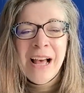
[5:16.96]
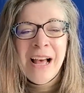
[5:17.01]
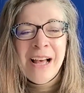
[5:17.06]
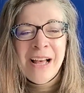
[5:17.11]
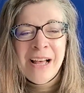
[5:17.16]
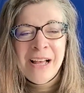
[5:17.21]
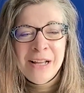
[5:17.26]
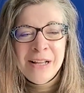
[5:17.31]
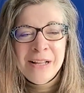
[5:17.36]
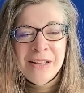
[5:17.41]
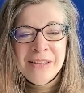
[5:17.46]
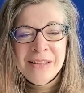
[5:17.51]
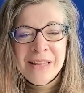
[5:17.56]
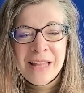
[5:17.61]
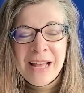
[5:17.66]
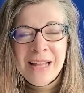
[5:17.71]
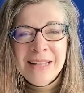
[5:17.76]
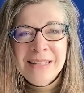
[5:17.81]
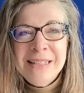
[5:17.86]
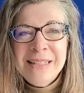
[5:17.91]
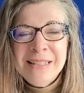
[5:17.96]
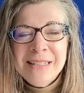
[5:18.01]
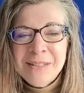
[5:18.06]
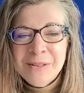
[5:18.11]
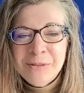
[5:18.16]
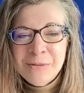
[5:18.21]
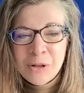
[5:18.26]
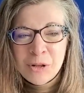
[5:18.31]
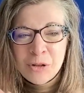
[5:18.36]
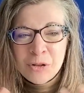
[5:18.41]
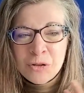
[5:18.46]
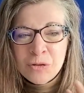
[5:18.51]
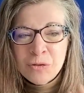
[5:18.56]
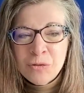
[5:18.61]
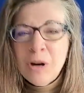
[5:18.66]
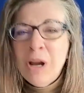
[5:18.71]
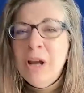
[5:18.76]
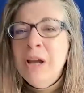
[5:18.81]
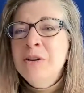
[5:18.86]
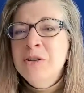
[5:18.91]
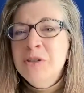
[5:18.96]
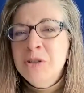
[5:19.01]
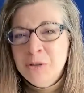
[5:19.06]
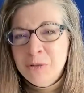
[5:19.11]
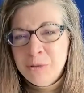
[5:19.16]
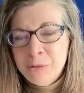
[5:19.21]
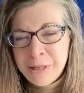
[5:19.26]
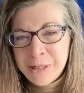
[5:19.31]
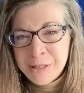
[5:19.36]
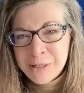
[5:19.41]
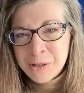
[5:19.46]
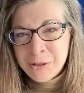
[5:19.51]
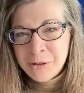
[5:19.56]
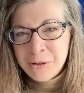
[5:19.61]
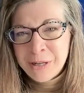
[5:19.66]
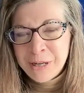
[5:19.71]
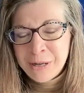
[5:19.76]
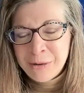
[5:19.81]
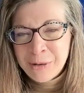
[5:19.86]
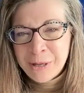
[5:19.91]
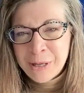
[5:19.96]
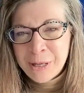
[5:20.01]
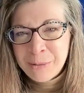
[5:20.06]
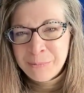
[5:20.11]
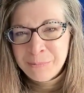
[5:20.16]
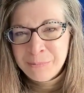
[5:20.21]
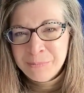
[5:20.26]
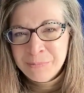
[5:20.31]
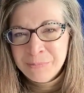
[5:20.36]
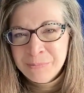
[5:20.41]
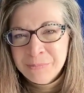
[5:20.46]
That's trying to create a certain outcome.